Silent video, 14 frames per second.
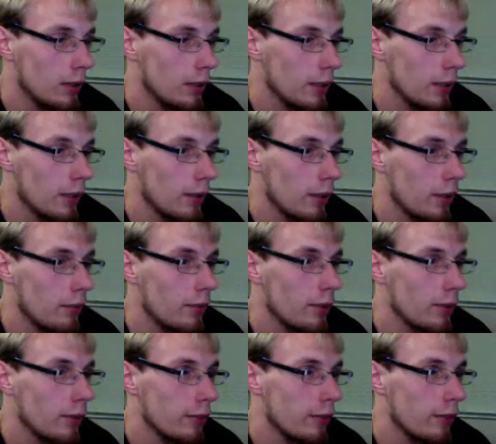Get off
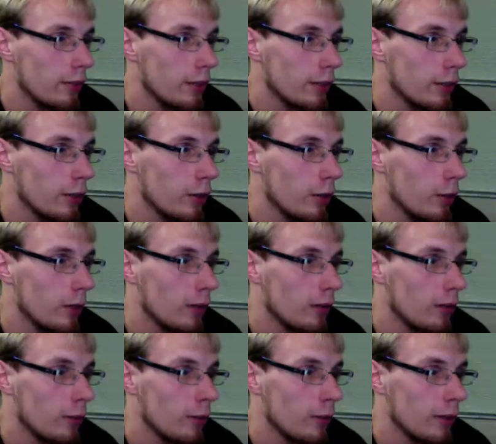this and go watch
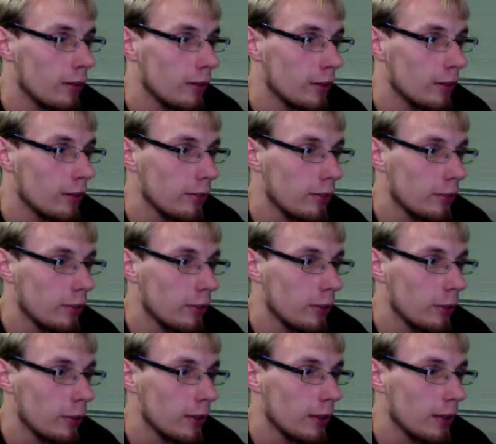The Matrix if you
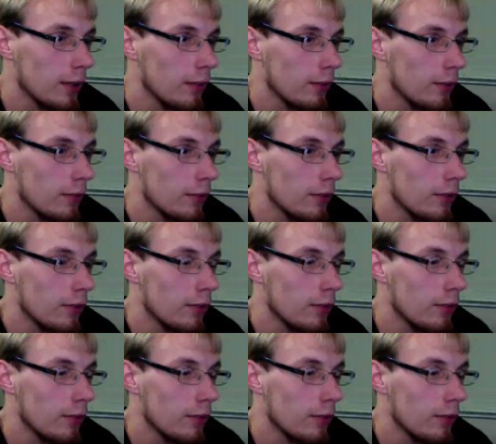don't get that reference.